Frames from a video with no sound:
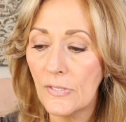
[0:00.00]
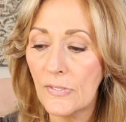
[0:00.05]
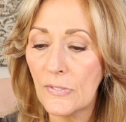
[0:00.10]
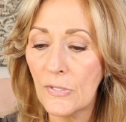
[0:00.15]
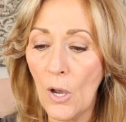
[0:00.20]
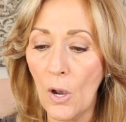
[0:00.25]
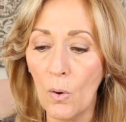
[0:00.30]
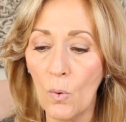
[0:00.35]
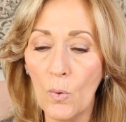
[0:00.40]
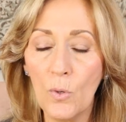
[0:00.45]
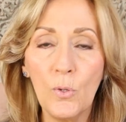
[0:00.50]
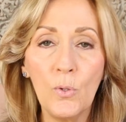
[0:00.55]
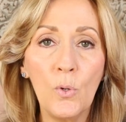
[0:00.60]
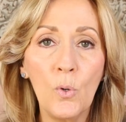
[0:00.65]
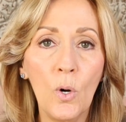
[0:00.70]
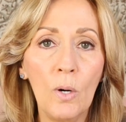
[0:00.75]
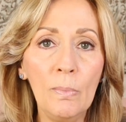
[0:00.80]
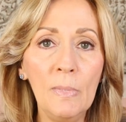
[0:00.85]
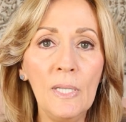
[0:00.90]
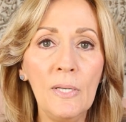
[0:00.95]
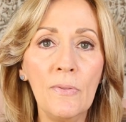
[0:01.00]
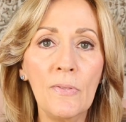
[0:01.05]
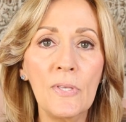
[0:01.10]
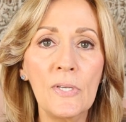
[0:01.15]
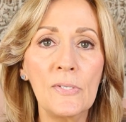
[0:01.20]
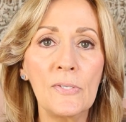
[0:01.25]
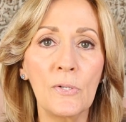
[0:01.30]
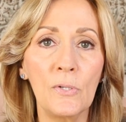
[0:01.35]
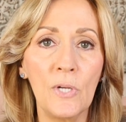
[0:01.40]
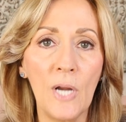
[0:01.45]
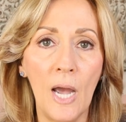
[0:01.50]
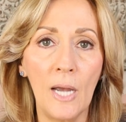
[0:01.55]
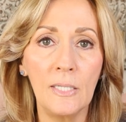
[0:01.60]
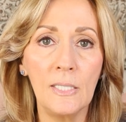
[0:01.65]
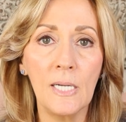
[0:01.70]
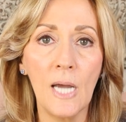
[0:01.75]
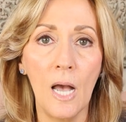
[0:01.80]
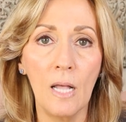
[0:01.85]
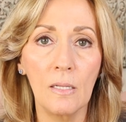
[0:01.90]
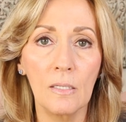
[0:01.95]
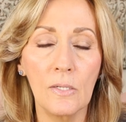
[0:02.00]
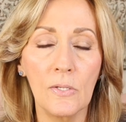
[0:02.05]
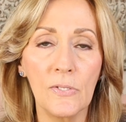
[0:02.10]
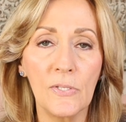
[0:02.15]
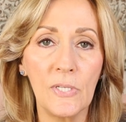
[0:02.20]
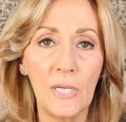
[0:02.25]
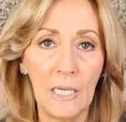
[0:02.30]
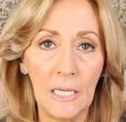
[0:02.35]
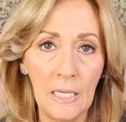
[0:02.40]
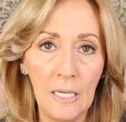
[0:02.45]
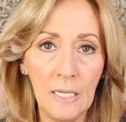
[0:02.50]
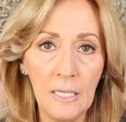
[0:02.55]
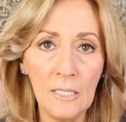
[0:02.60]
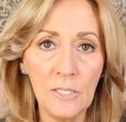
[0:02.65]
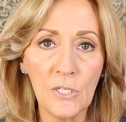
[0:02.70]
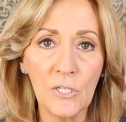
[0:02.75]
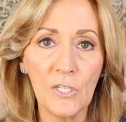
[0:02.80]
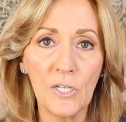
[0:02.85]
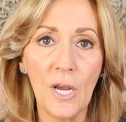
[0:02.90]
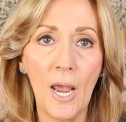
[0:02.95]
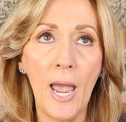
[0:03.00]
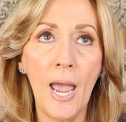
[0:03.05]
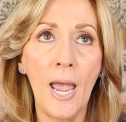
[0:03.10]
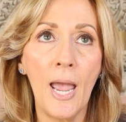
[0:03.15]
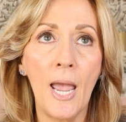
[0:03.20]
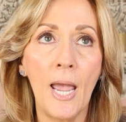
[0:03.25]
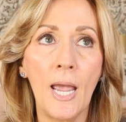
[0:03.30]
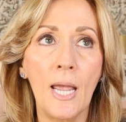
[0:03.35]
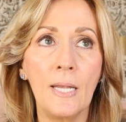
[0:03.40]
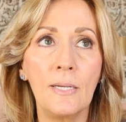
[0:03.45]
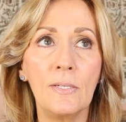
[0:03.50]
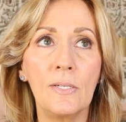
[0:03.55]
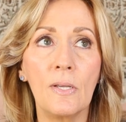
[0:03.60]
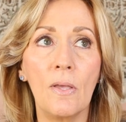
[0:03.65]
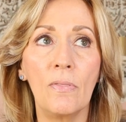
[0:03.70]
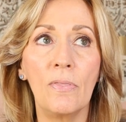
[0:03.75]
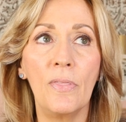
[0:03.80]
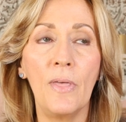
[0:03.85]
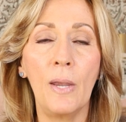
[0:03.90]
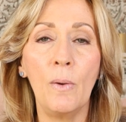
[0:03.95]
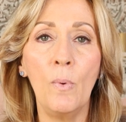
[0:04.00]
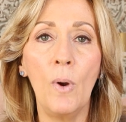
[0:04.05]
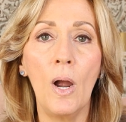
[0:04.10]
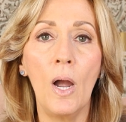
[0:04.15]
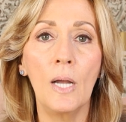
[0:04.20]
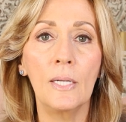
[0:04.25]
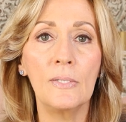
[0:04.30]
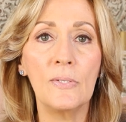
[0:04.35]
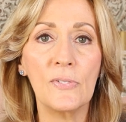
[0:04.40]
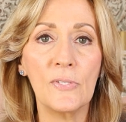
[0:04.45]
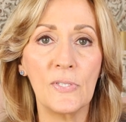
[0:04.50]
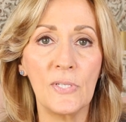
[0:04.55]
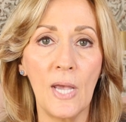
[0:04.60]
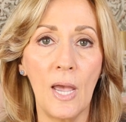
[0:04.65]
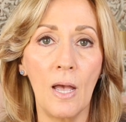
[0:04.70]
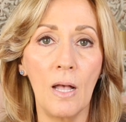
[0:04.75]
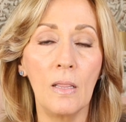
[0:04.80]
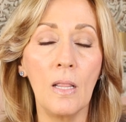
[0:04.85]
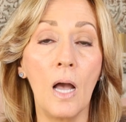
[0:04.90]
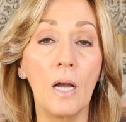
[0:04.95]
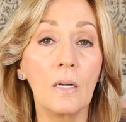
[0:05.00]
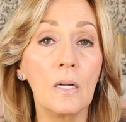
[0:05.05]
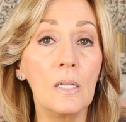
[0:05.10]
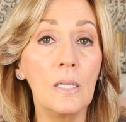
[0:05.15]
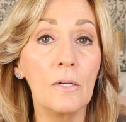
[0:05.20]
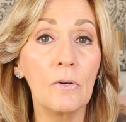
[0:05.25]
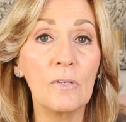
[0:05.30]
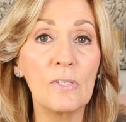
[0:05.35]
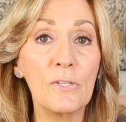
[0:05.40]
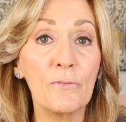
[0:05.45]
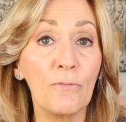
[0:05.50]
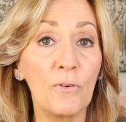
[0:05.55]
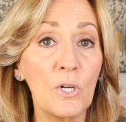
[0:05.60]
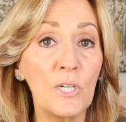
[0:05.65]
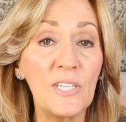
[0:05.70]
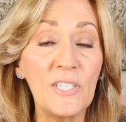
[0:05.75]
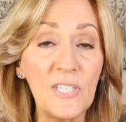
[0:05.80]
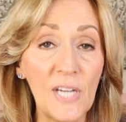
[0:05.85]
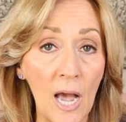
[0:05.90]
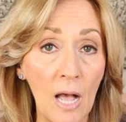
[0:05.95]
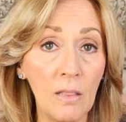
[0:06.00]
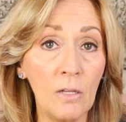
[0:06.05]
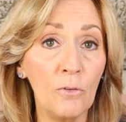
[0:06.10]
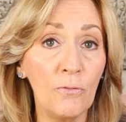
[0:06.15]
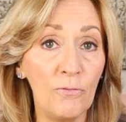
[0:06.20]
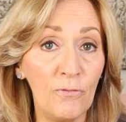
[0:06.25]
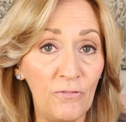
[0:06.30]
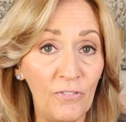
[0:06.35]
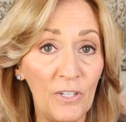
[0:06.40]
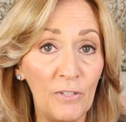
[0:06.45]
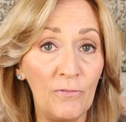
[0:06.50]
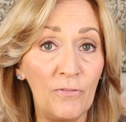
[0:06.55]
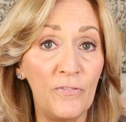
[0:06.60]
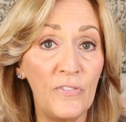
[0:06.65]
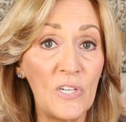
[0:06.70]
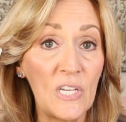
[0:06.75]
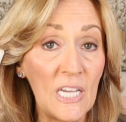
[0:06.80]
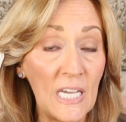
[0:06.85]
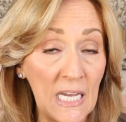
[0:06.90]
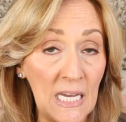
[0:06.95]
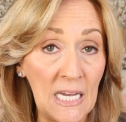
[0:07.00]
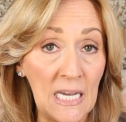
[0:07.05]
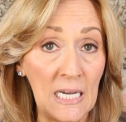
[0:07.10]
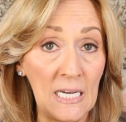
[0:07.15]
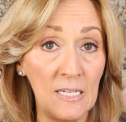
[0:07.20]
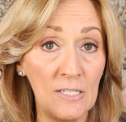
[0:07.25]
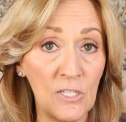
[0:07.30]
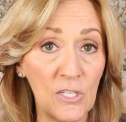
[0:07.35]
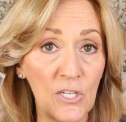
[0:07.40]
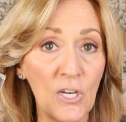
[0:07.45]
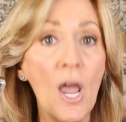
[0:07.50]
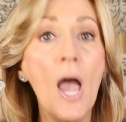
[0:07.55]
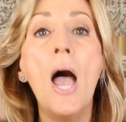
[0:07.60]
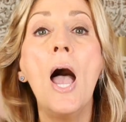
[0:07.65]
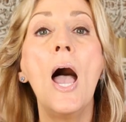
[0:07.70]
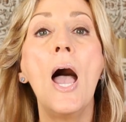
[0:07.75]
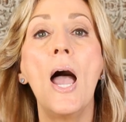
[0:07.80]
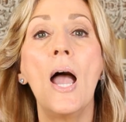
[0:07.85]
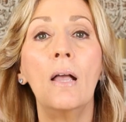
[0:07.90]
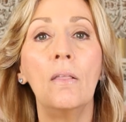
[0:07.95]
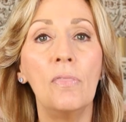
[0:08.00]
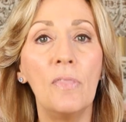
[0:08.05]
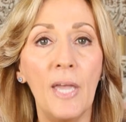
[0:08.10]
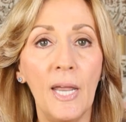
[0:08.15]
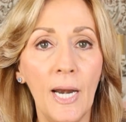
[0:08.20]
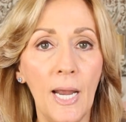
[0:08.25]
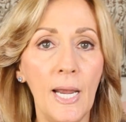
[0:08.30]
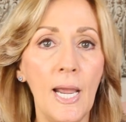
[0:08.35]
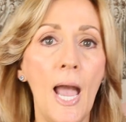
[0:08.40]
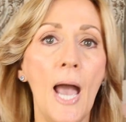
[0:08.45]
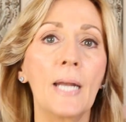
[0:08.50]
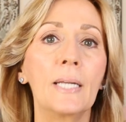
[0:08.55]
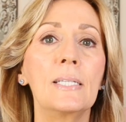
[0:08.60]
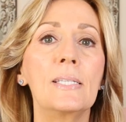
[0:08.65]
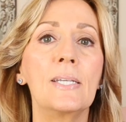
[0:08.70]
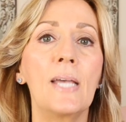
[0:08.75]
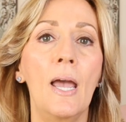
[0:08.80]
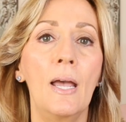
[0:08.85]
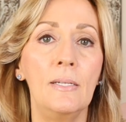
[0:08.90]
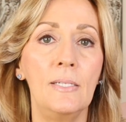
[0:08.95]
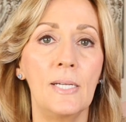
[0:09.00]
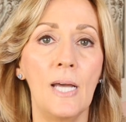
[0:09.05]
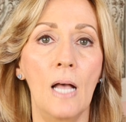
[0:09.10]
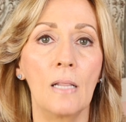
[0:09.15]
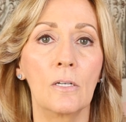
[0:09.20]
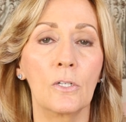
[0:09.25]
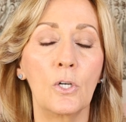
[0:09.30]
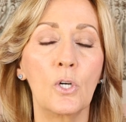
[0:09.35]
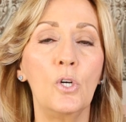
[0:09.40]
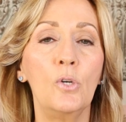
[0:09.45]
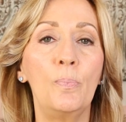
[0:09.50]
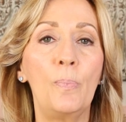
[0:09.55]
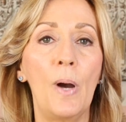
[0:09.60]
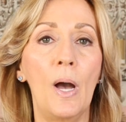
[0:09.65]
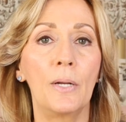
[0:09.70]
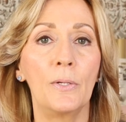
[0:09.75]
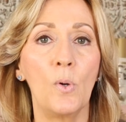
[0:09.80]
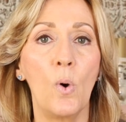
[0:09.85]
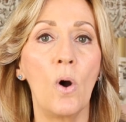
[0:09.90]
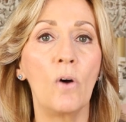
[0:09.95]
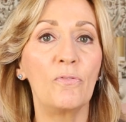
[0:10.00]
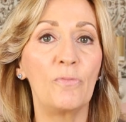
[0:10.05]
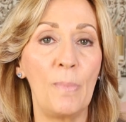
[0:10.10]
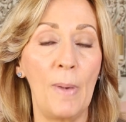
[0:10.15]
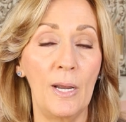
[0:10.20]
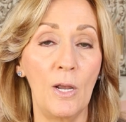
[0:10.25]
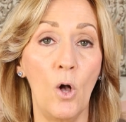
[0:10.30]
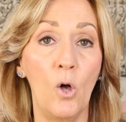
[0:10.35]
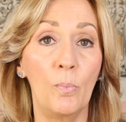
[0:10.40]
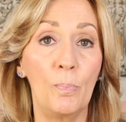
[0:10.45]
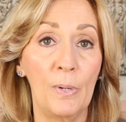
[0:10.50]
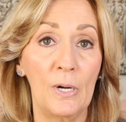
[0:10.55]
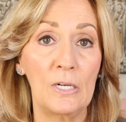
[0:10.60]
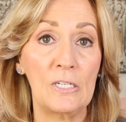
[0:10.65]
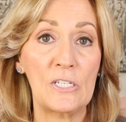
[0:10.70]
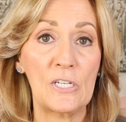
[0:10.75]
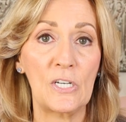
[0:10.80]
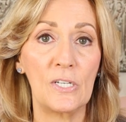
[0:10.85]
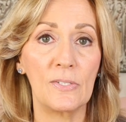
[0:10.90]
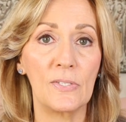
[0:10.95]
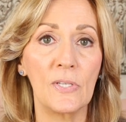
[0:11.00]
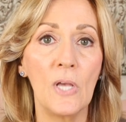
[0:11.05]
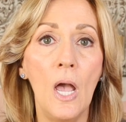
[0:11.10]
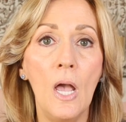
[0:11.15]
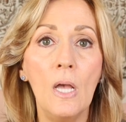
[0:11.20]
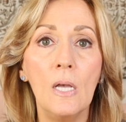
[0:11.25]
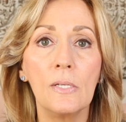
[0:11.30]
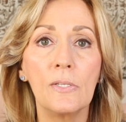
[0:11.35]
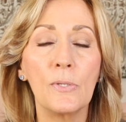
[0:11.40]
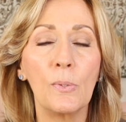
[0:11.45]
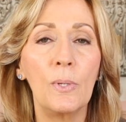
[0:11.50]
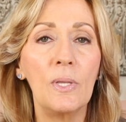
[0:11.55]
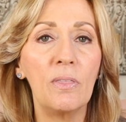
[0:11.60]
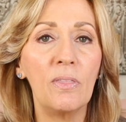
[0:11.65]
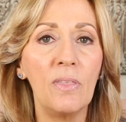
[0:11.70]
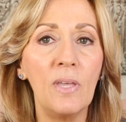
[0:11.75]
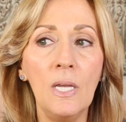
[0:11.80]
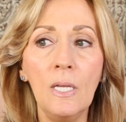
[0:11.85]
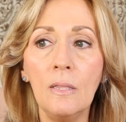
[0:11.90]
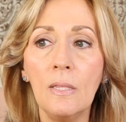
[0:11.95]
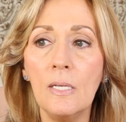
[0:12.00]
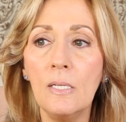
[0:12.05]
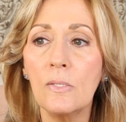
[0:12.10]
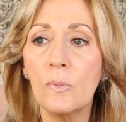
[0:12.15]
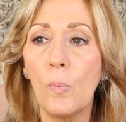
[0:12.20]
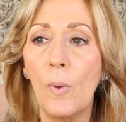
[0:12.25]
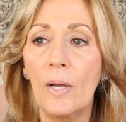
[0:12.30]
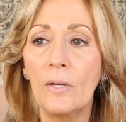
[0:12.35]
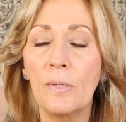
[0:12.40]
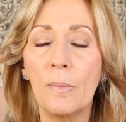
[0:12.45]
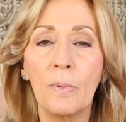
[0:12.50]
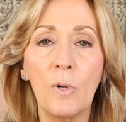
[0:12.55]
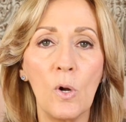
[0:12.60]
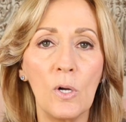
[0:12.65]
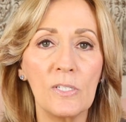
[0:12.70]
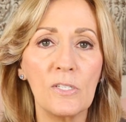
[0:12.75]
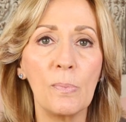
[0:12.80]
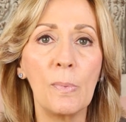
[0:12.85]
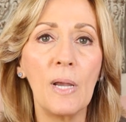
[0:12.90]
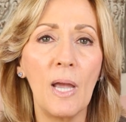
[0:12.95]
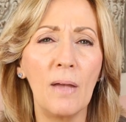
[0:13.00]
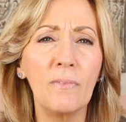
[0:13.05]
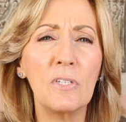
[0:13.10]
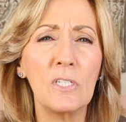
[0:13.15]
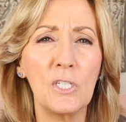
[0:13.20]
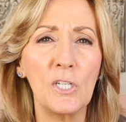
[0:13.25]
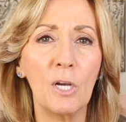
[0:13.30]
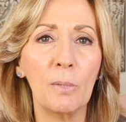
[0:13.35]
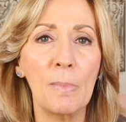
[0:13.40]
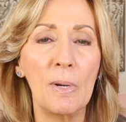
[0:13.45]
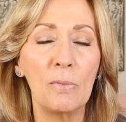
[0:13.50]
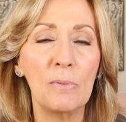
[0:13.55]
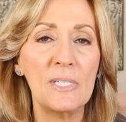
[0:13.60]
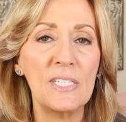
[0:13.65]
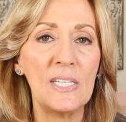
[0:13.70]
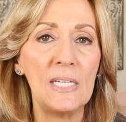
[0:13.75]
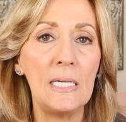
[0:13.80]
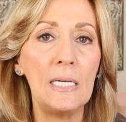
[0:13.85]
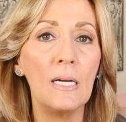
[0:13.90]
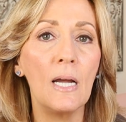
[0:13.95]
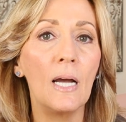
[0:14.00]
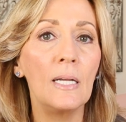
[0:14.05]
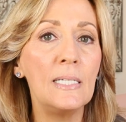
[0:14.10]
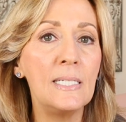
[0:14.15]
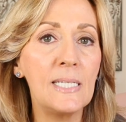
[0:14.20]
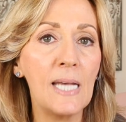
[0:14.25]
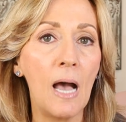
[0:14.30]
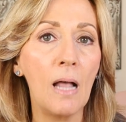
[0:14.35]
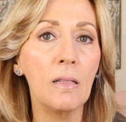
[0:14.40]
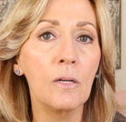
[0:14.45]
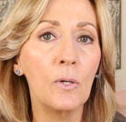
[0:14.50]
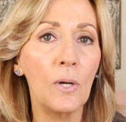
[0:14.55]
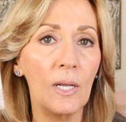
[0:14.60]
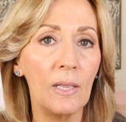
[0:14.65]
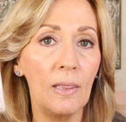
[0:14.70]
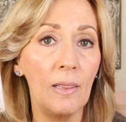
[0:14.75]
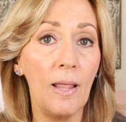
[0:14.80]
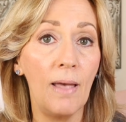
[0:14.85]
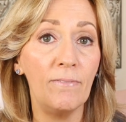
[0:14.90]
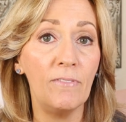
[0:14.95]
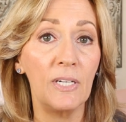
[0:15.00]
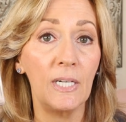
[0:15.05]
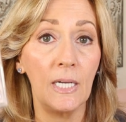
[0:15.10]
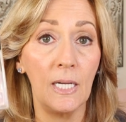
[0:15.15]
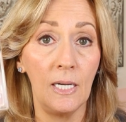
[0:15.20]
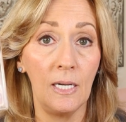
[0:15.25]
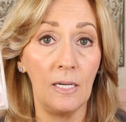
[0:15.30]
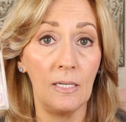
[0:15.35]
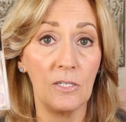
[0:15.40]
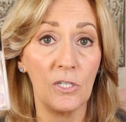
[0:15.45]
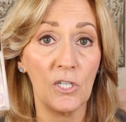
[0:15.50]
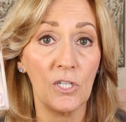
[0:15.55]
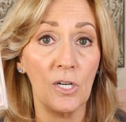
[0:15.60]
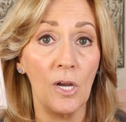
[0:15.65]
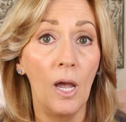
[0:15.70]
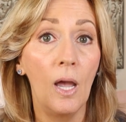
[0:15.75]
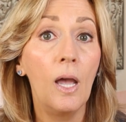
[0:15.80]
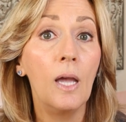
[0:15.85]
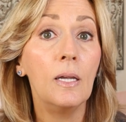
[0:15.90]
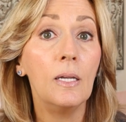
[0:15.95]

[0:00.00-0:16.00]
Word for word: So normally these are $9 each and they were on sale on clearance for $1.50 each and then I had a $10 coupon off my whole purchase. So I think these wound up costing me, I have to check my receipt, $1.11 each.